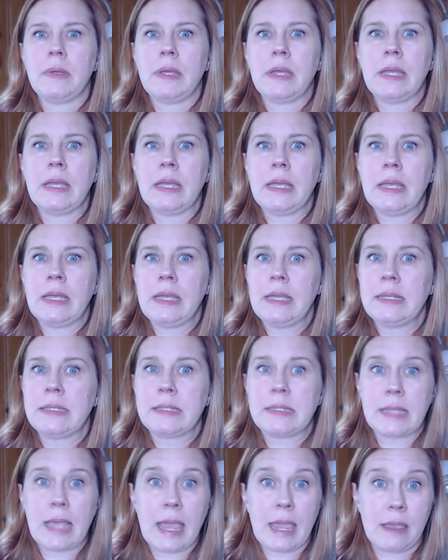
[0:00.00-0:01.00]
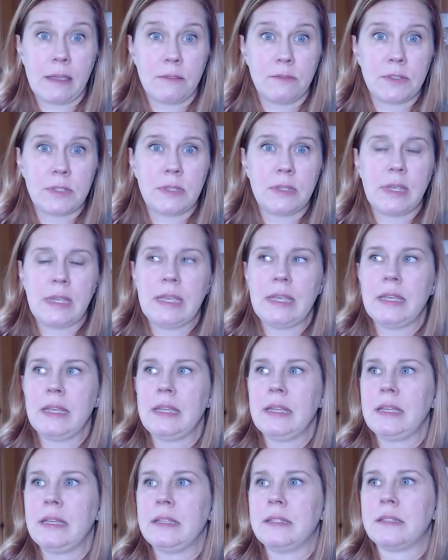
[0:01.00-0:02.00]
he saves,
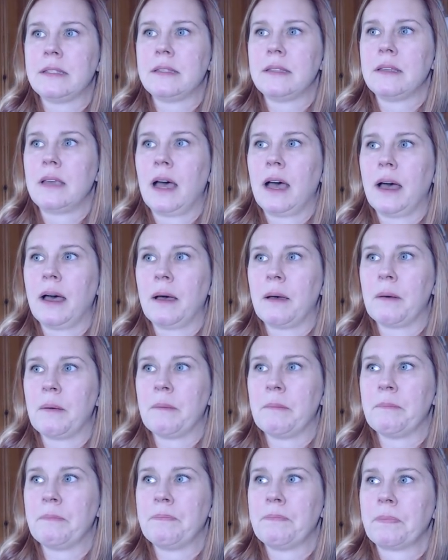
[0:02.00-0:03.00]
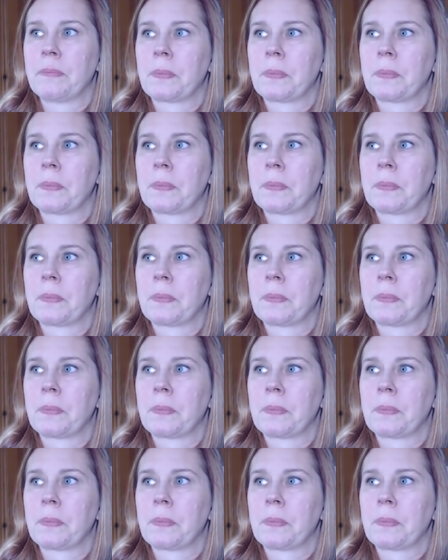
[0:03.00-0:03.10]
he's um,